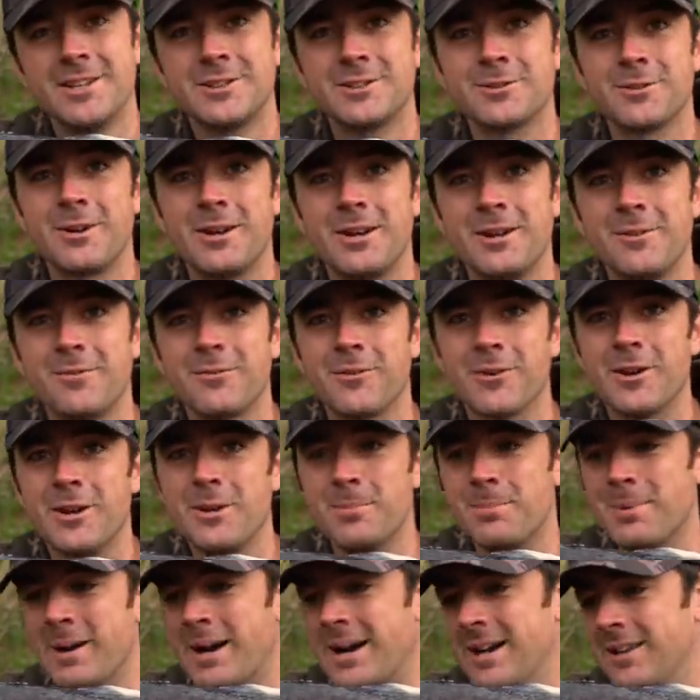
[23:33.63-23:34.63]
23
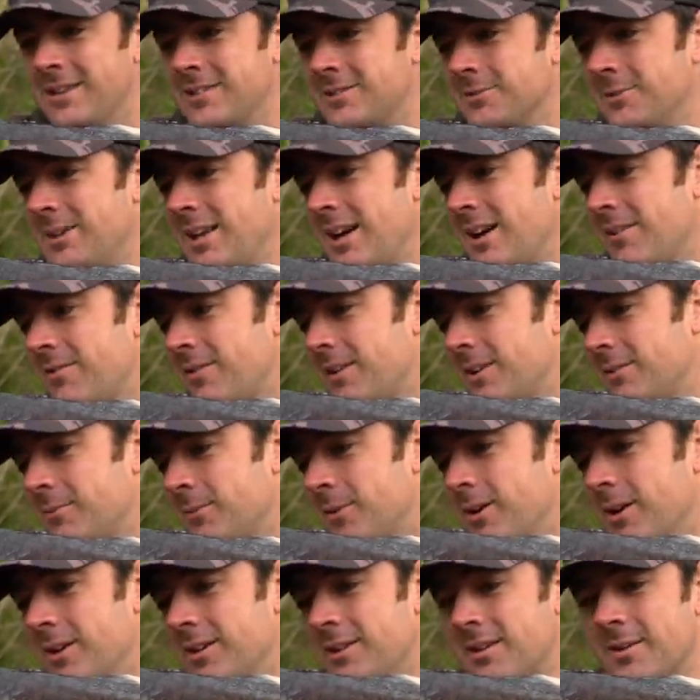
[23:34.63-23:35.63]
pounds so we have had
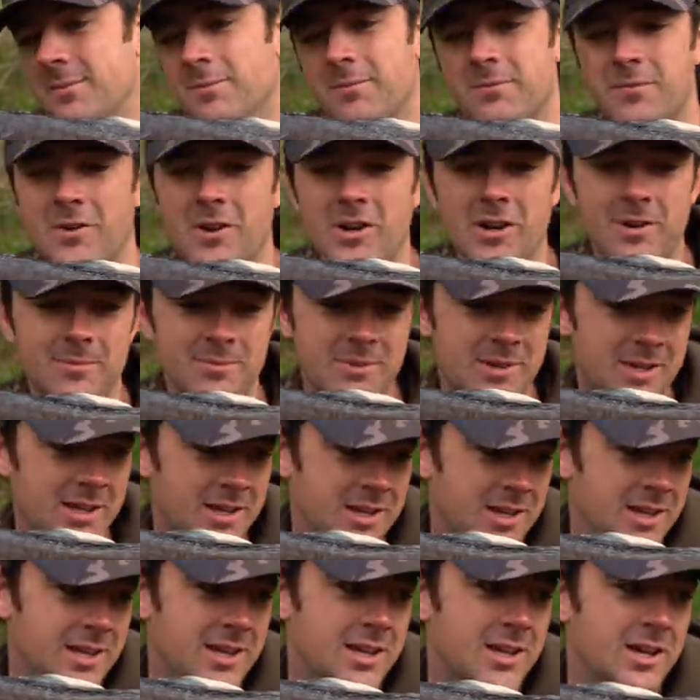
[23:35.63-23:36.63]
one confirmed
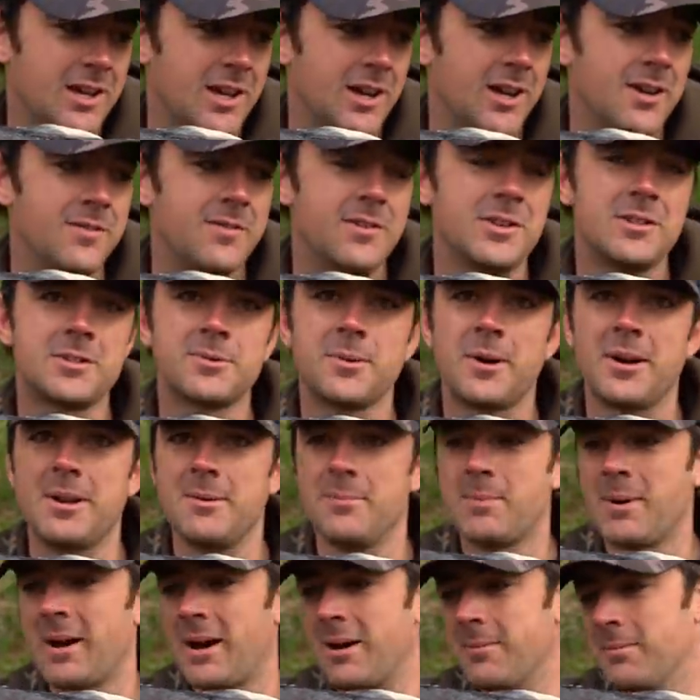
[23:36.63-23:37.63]
over the 20
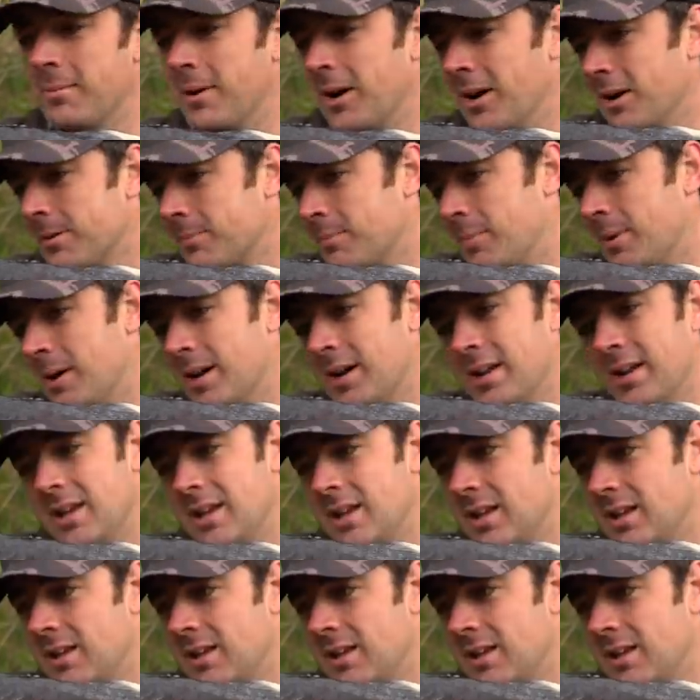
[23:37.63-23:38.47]
pound mark but